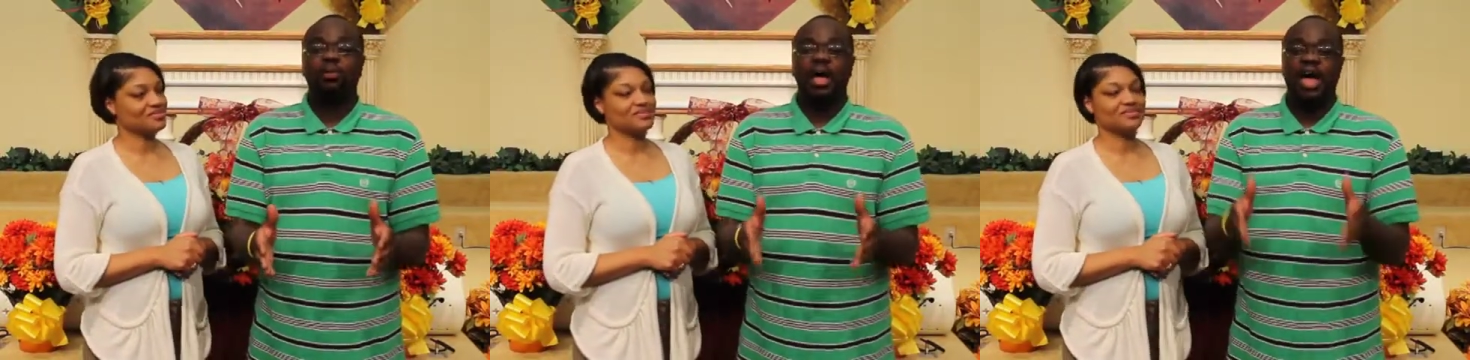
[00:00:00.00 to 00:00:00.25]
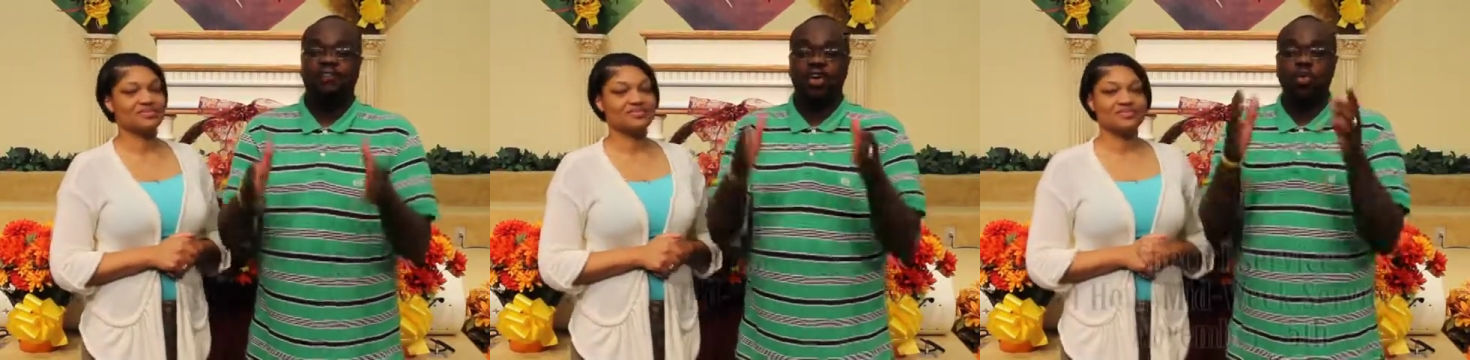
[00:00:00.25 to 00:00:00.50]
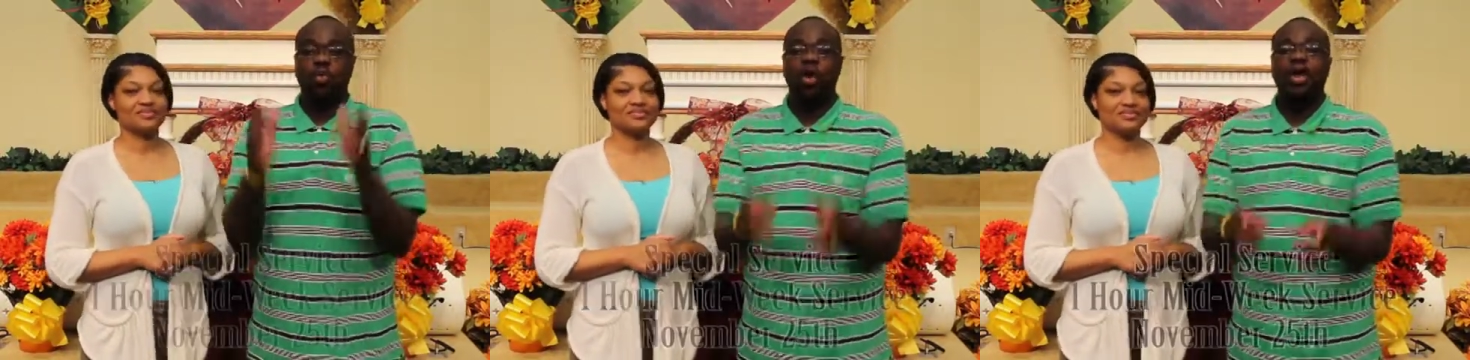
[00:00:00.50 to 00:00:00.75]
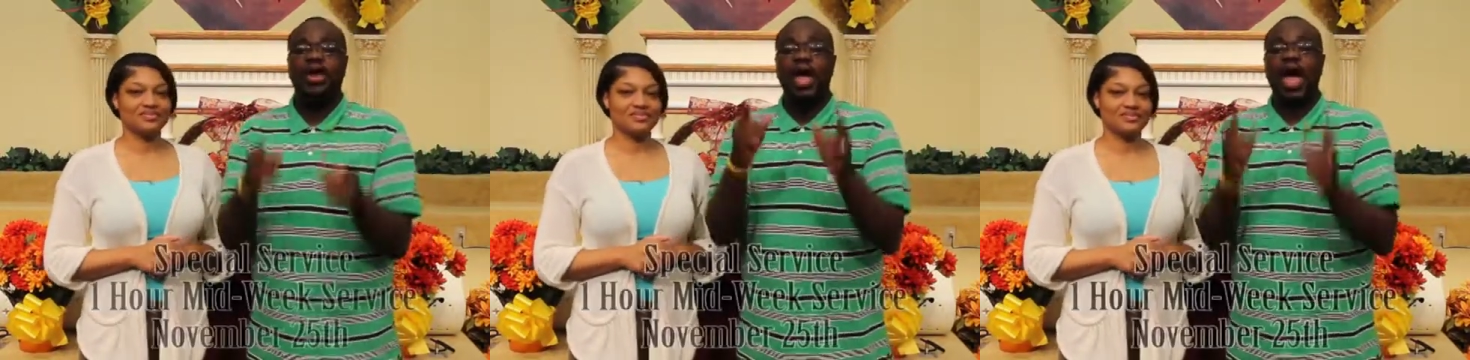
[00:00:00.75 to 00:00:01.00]
Speaker 1: we will have a
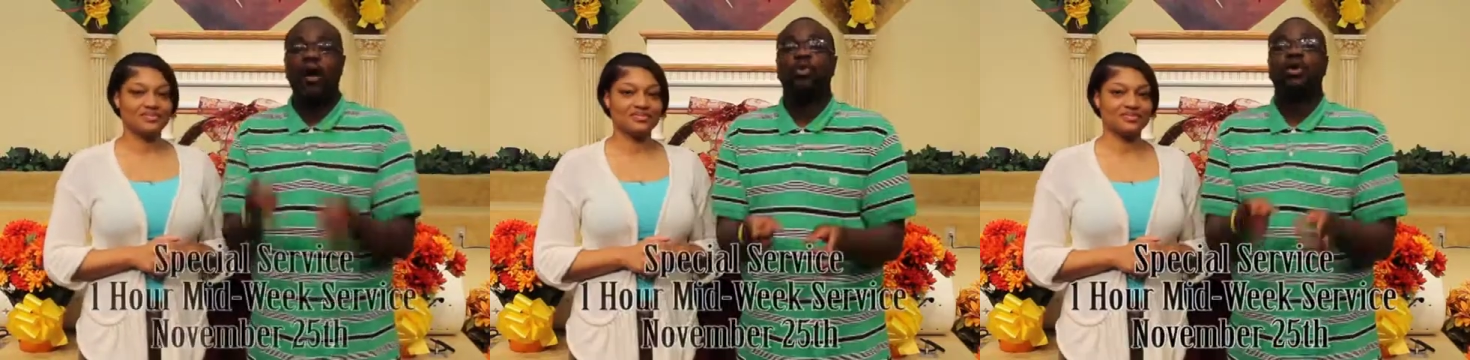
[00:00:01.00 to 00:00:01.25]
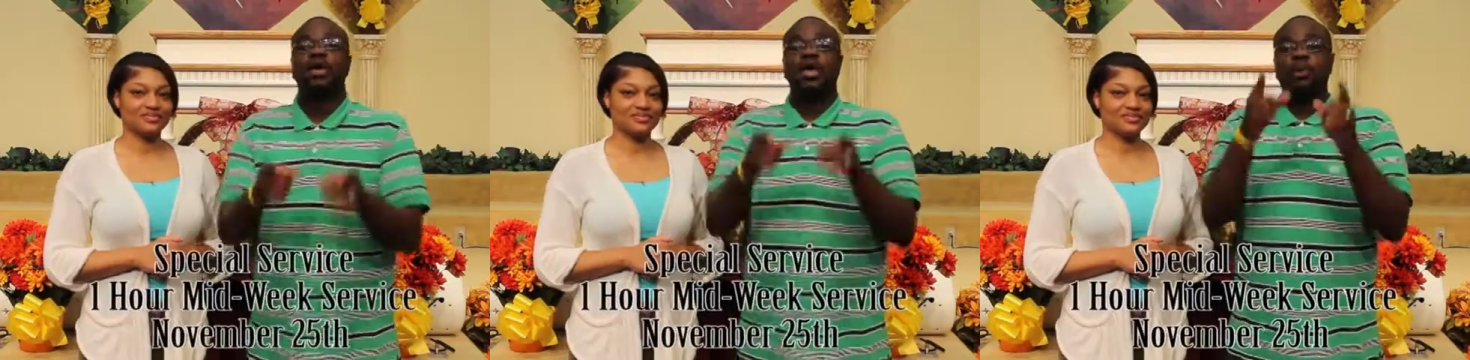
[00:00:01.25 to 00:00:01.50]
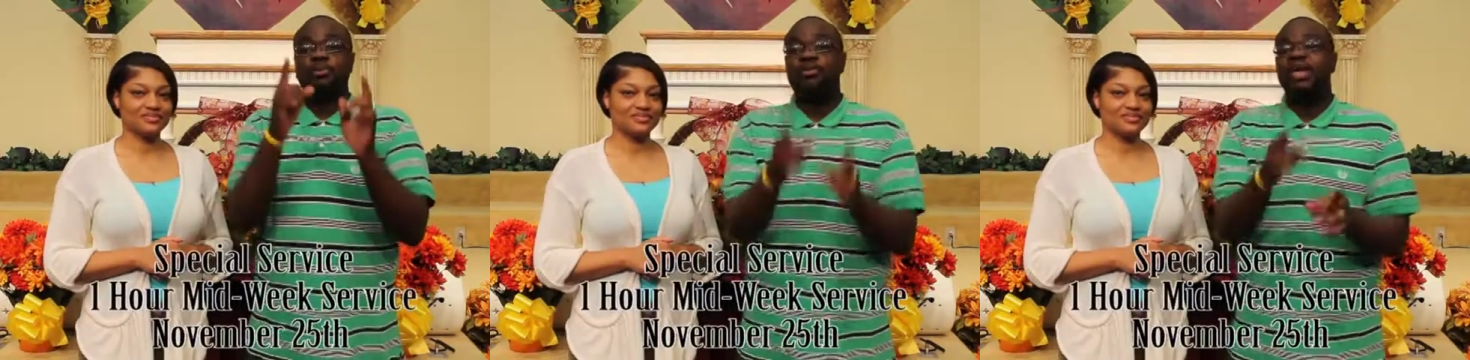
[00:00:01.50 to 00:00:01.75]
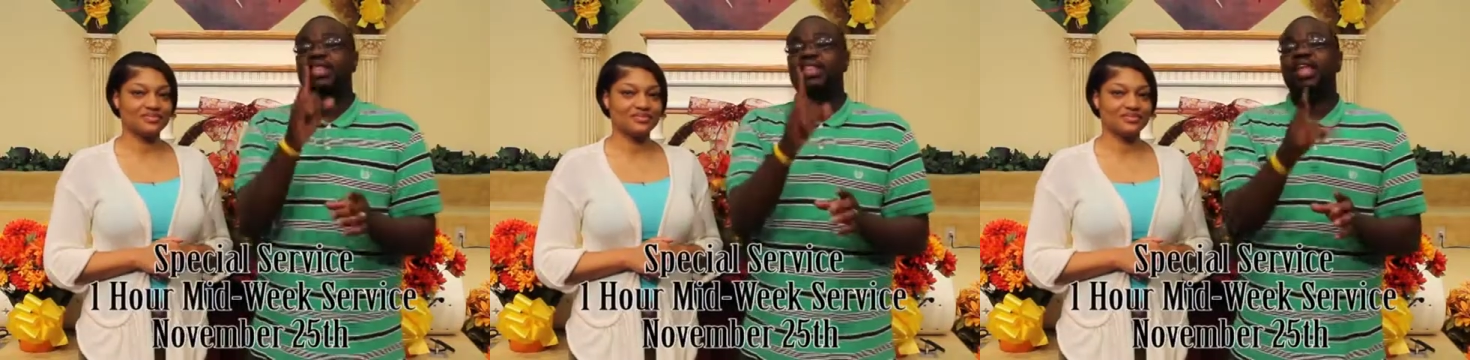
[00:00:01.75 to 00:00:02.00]
one hour
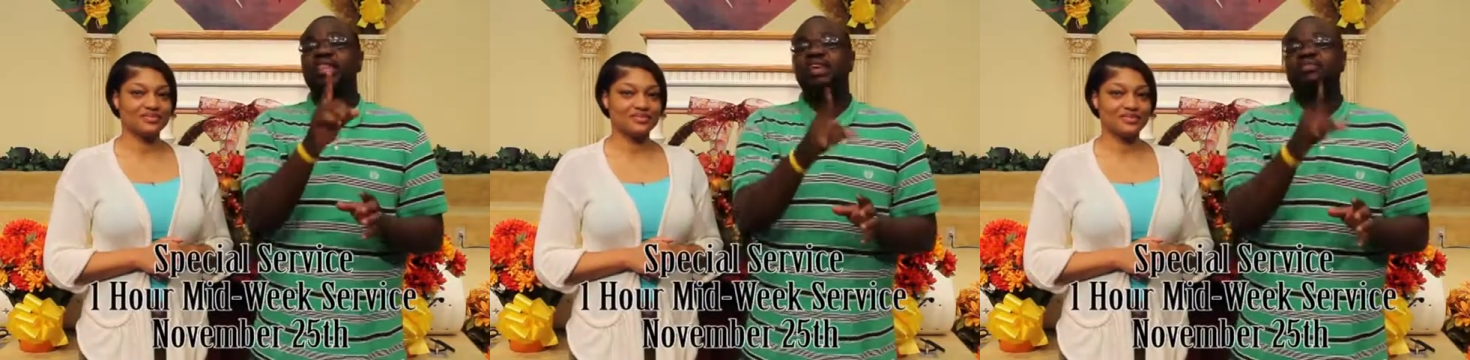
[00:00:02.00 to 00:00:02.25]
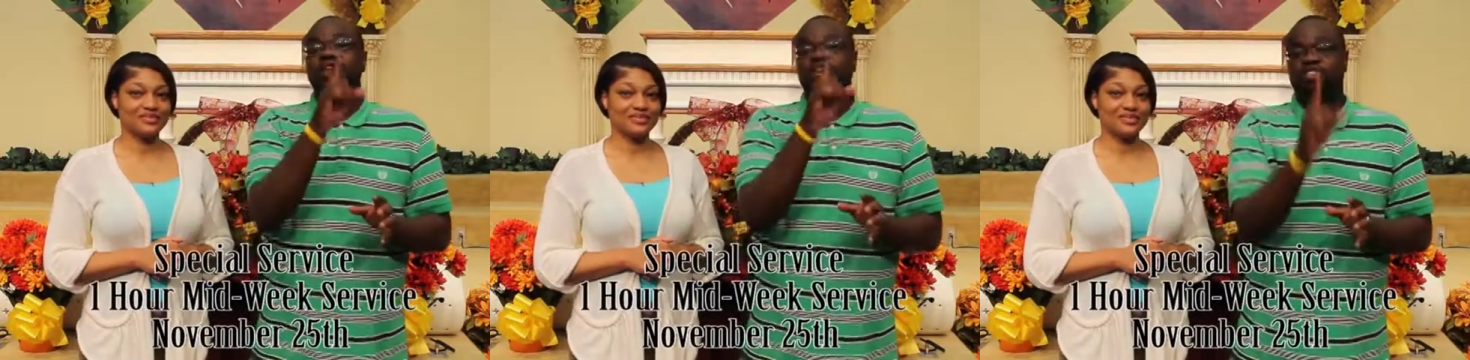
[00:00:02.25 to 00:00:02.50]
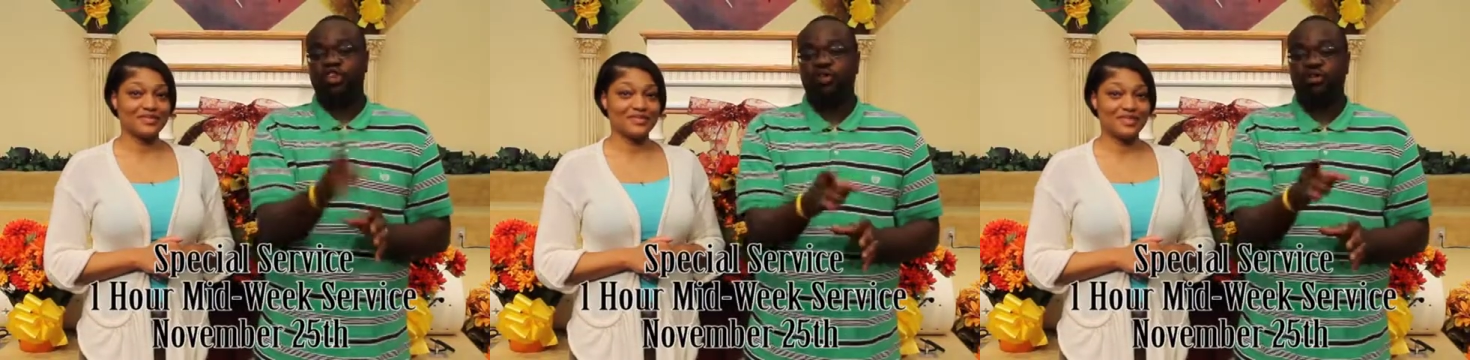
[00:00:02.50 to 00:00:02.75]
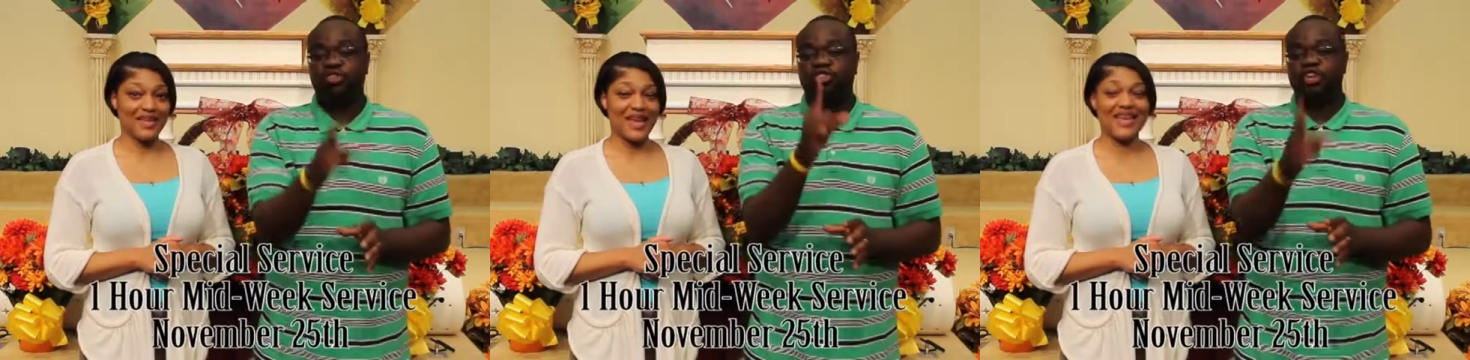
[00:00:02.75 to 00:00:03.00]
pre Thanksgiving Day
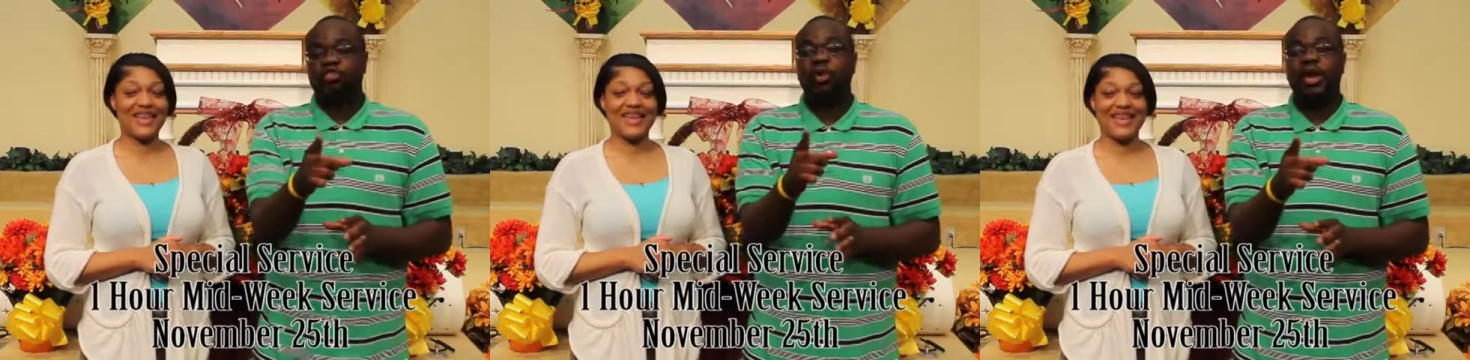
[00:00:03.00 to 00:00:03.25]
service. Just